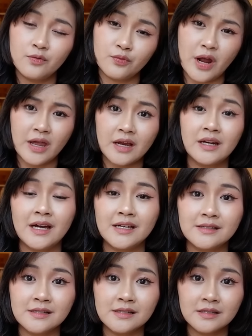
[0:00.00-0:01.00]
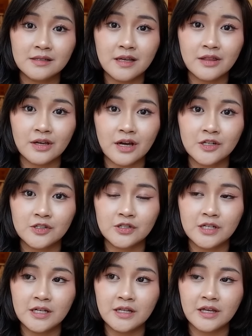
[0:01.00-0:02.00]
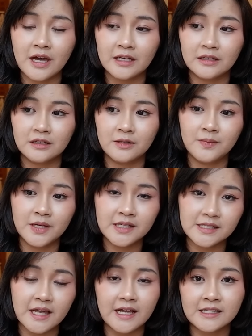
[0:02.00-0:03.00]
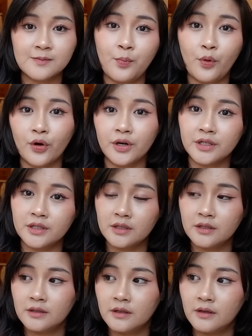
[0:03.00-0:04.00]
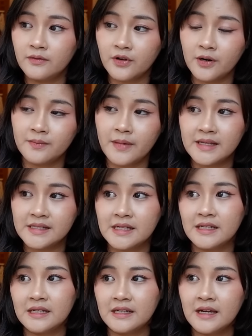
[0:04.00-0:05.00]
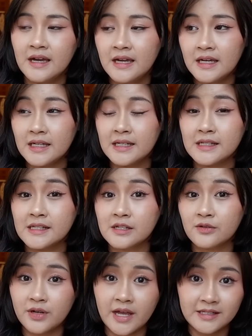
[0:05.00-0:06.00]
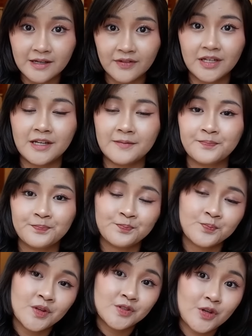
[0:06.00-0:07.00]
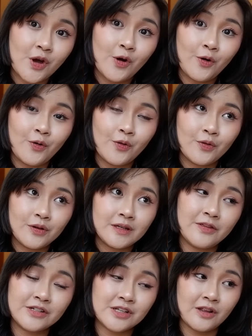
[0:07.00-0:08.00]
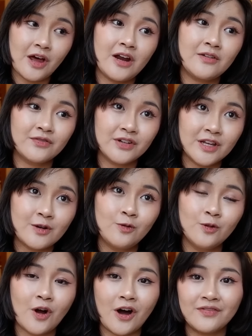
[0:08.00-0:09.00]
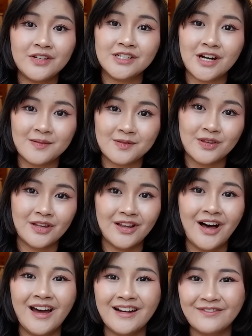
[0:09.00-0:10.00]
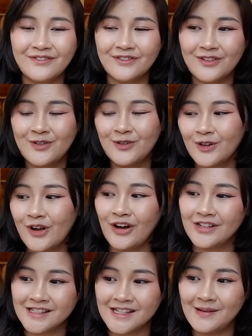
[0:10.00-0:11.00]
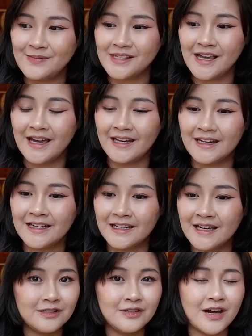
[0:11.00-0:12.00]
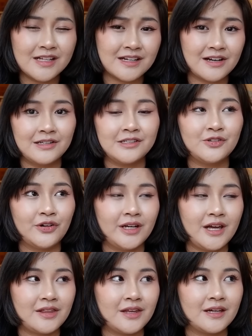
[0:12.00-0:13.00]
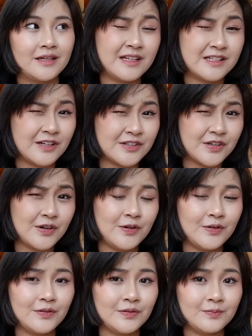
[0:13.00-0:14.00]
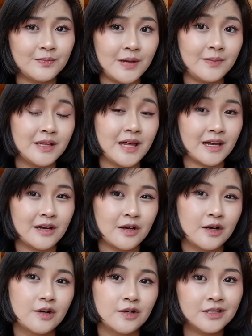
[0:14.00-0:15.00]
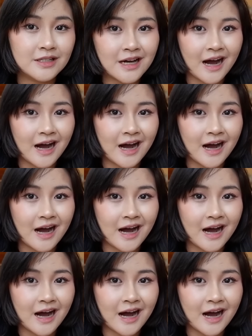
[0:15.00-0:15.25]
recognized in the country that the biggest export from my city is creativity. So there's a lot of really cool coffee shops with a lot of cool concepts and you guys are going to enjoy it i think and it's also maybe like a good